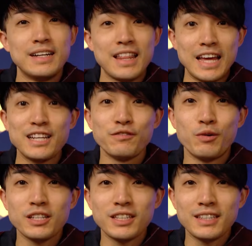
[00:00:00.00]
Thank you for
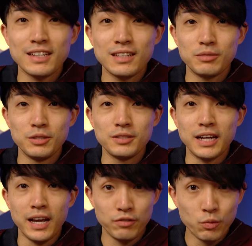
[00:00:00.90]
watching Tech Tip
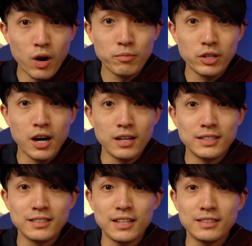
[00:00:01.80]
Tuesday. If you want more
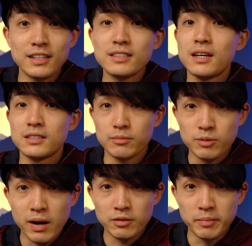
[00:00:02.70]
contents like this,
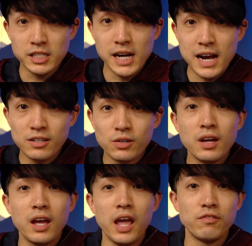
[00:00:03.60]
subscribe to my channel.
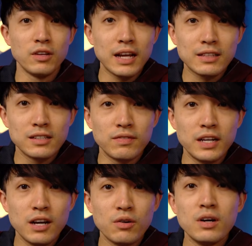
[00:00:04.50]
If you like this
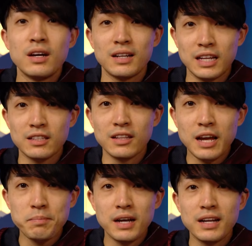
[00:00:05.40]
video, click the
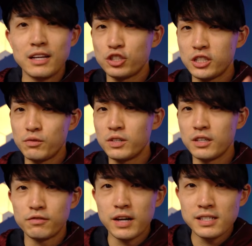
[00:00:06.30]
like button and share it with
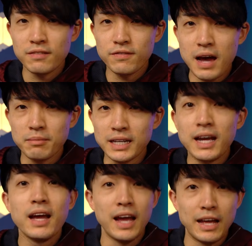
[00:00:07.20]
your friends and family.
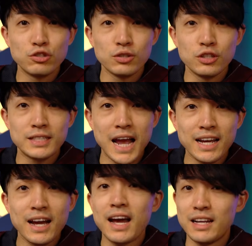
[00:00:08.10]
Enjoy your
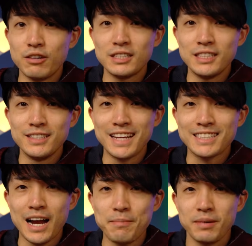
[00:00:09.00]
tech and I'll see you
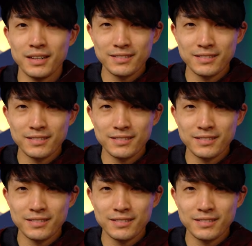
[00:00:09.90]
next time.